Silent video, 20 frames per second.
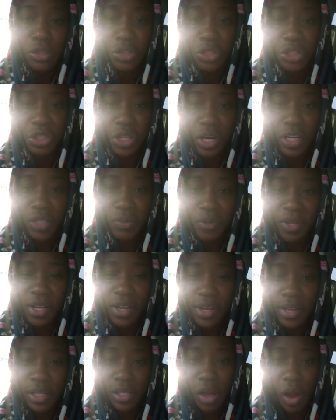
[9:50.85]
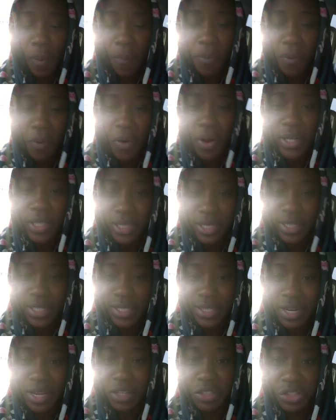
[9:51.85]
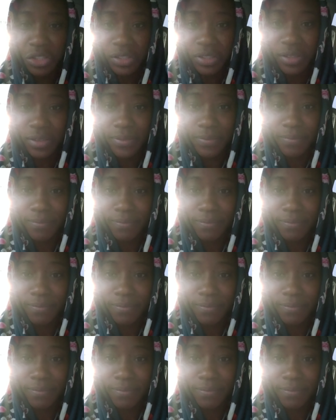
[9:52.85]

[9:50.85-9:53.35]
Judgment is upon this nation.